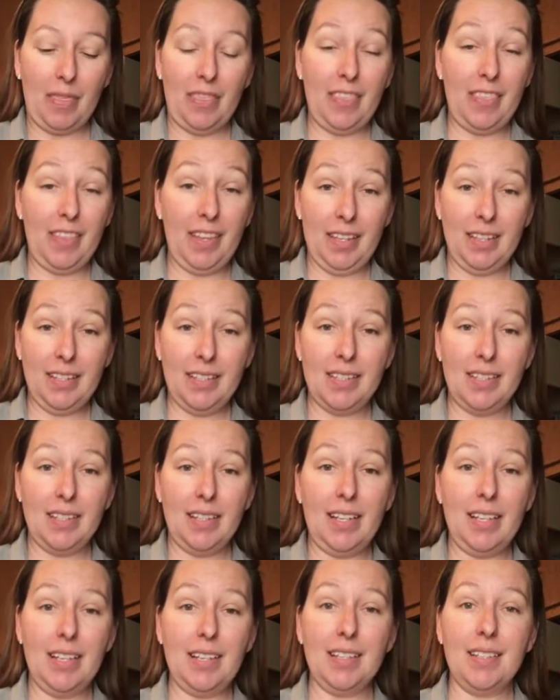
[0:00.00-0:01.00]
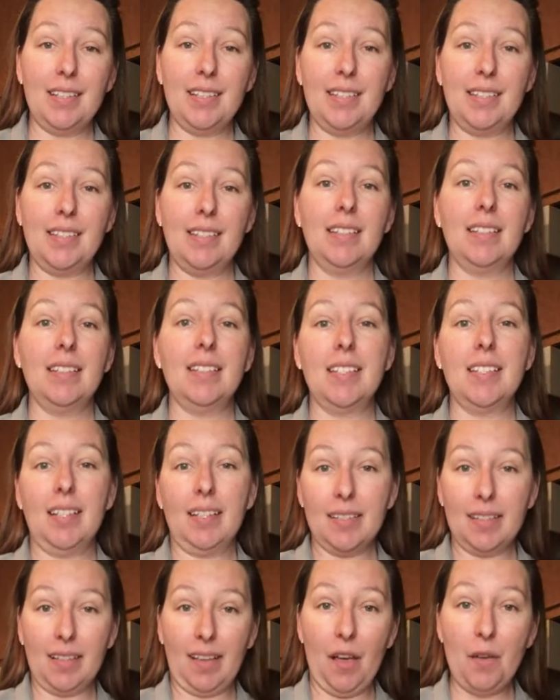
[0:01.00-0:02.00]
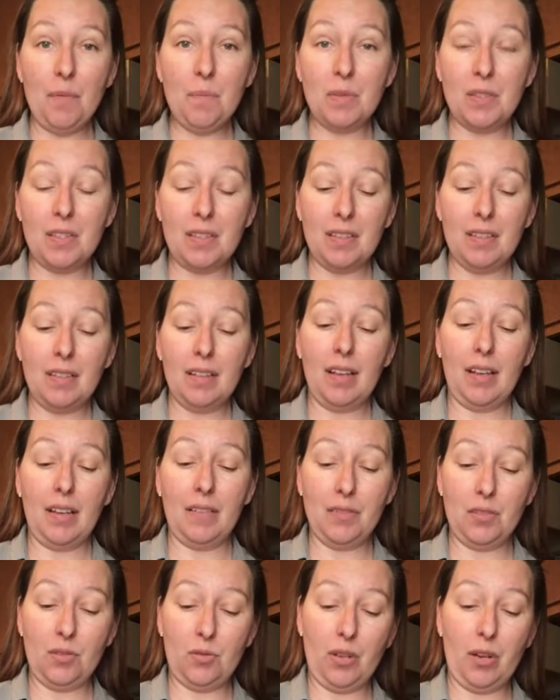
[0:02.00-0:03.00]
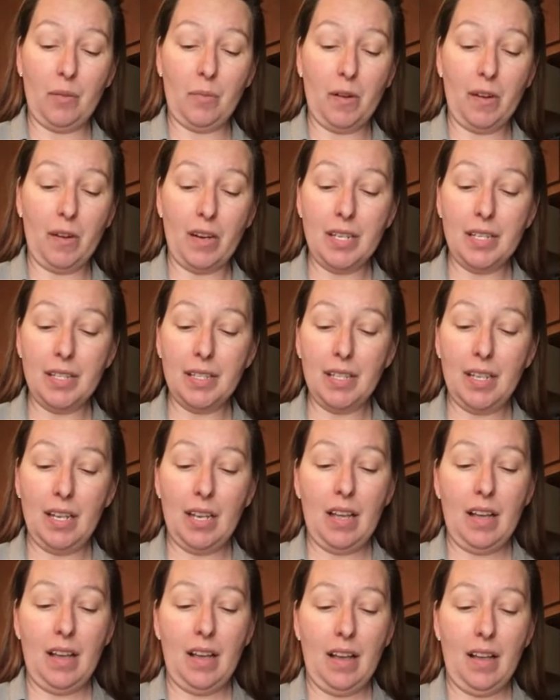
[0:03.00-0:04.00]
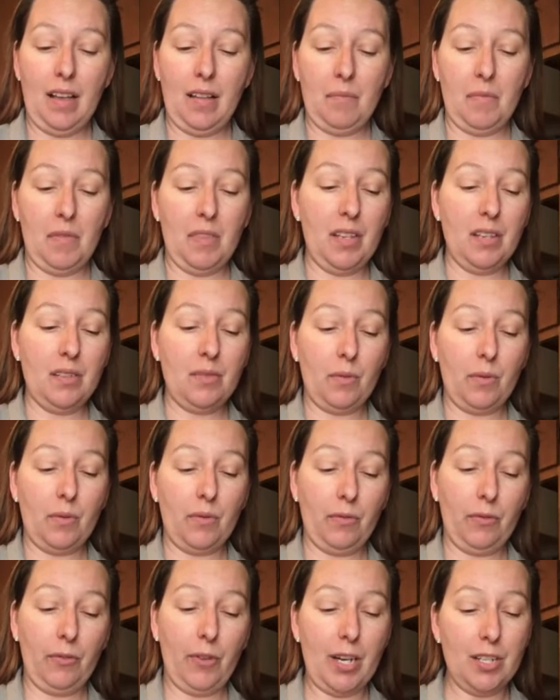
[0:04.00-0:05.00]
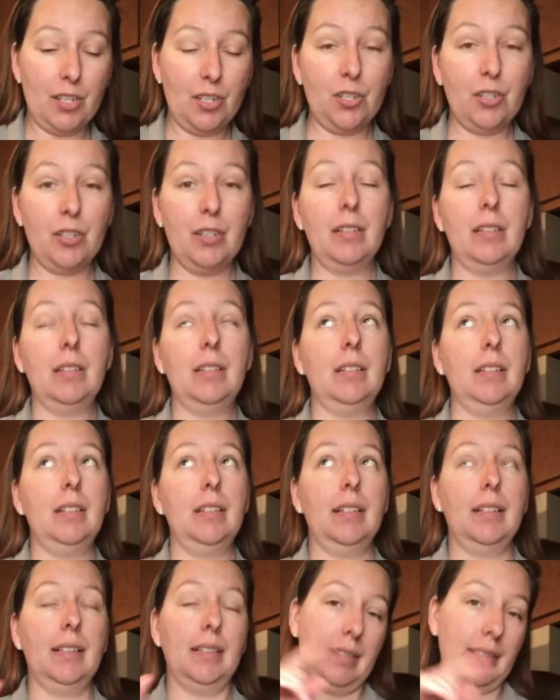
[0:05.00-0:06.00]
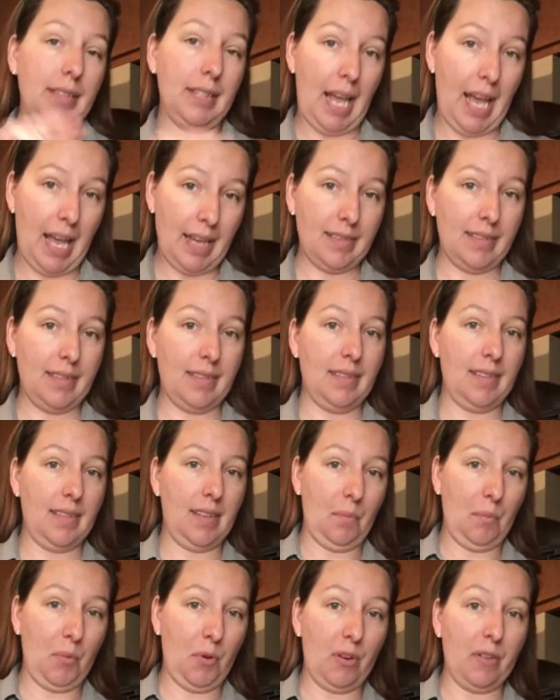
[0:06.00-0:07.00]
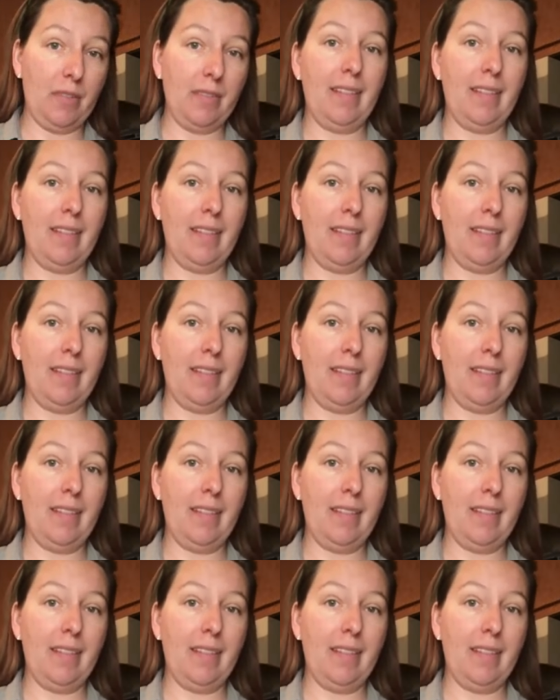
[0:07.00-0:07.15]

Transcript: This is 6 cups of strawberries. These were fresh last summer.